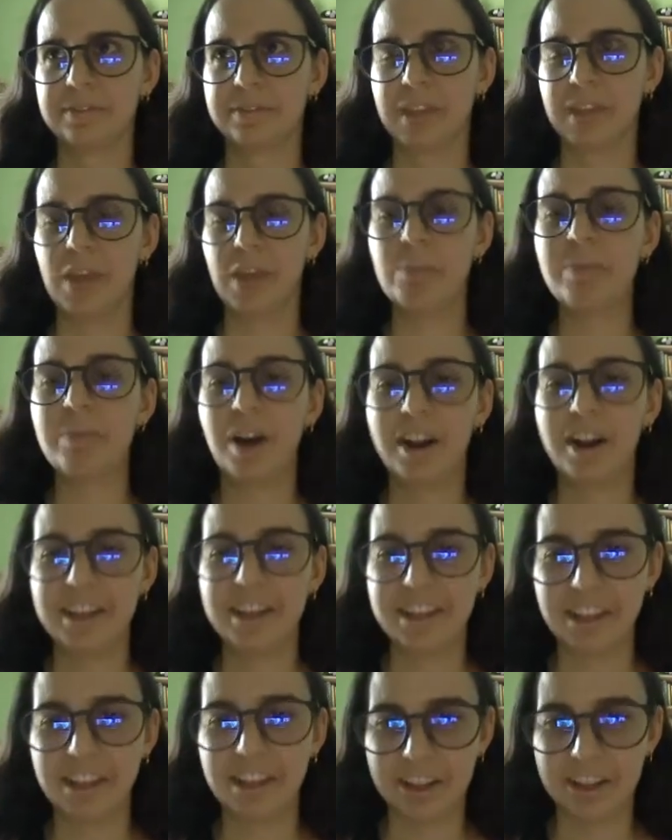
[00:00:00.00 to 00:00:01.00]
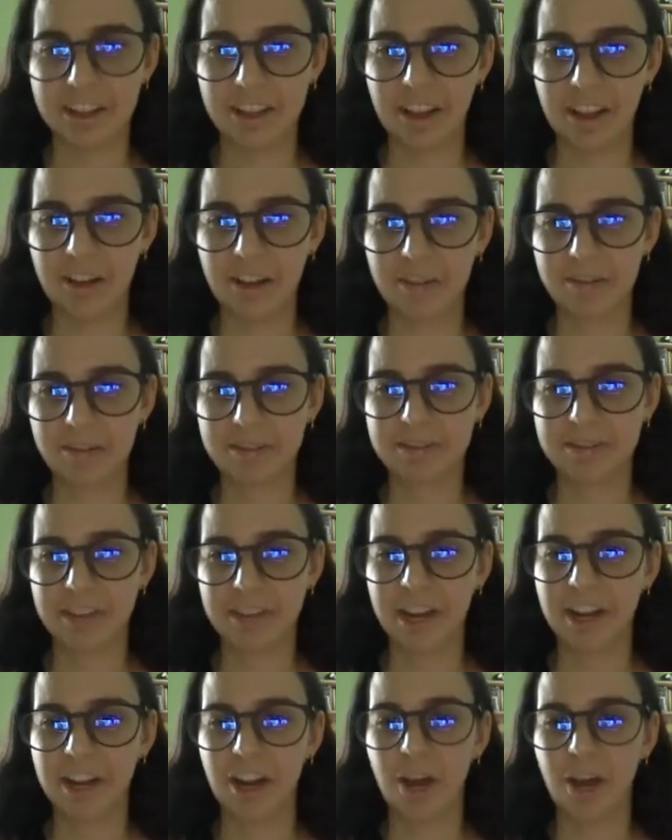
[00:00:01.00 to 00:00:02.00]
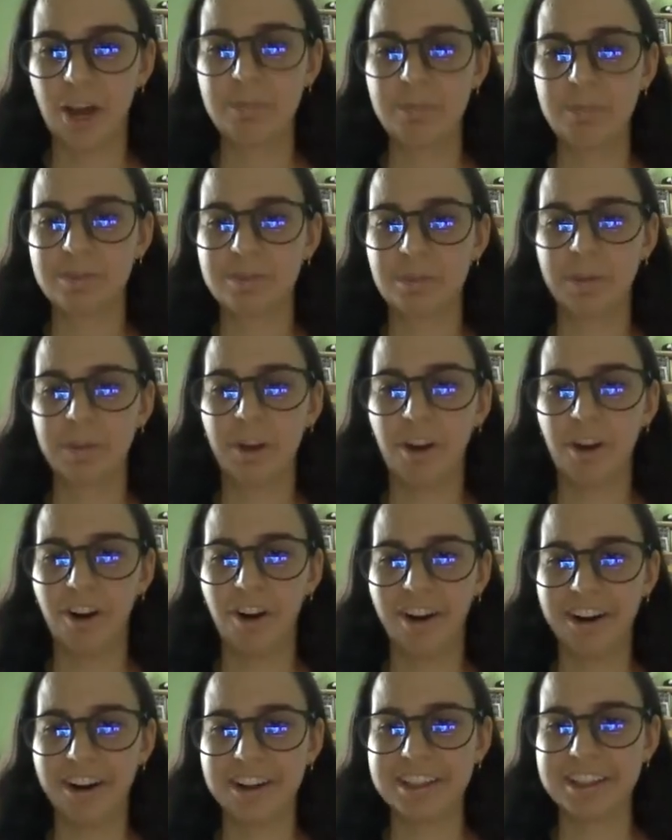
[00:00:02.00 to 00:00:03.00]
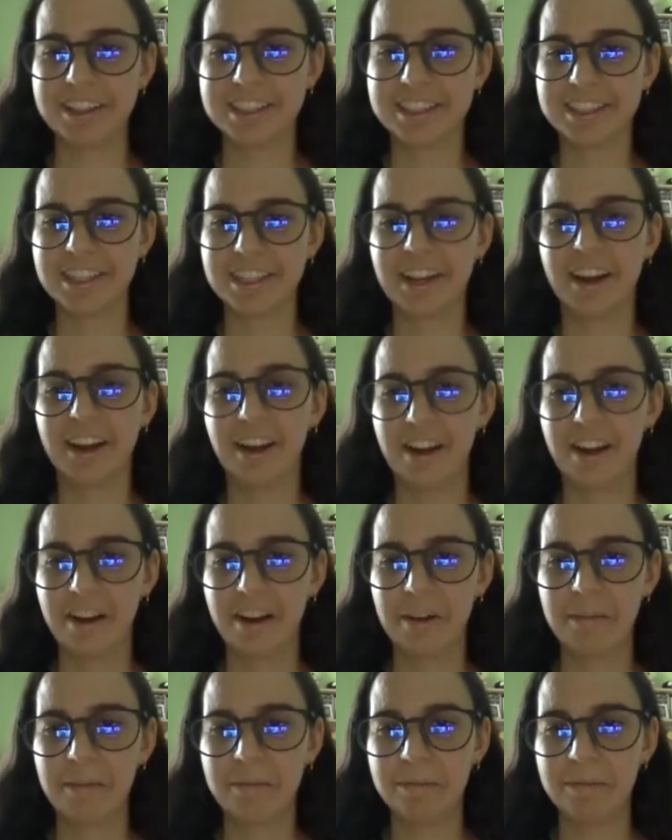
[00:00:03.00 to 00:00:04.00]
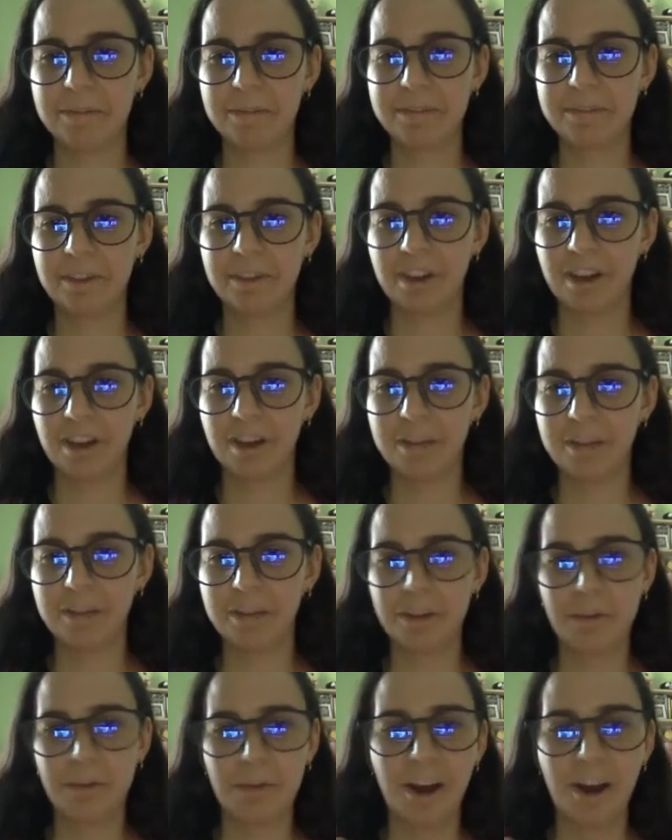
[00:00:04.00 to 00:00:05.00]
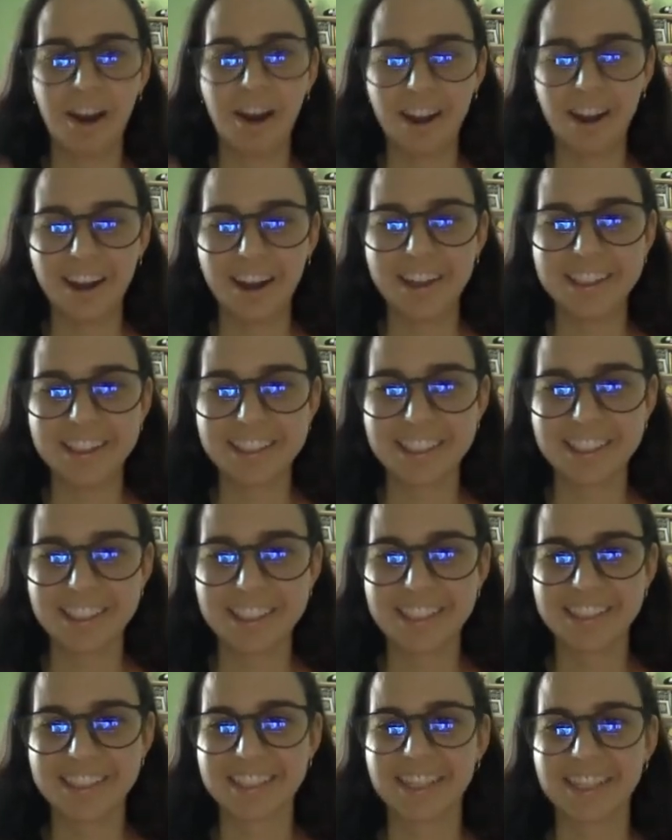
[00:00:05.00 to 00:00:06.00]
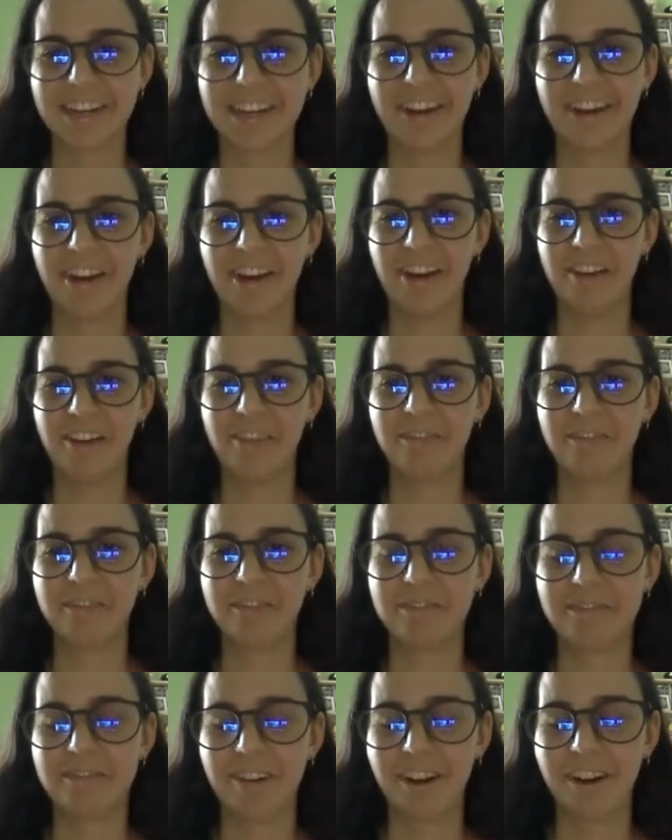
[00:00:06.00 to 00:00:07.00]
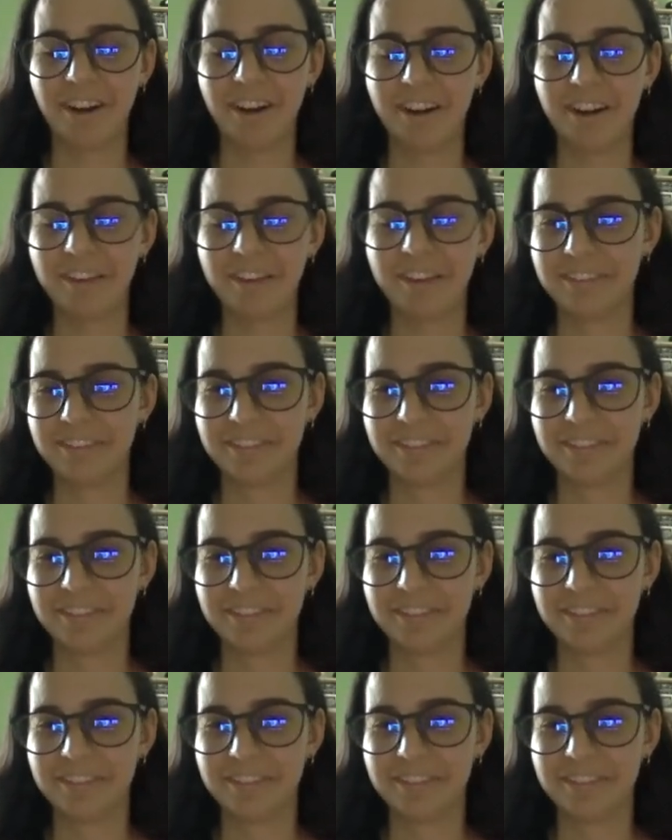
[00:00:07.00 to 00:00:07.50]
embody that love. It comes from your heart. It doesn't come from your mind. It doesn't come from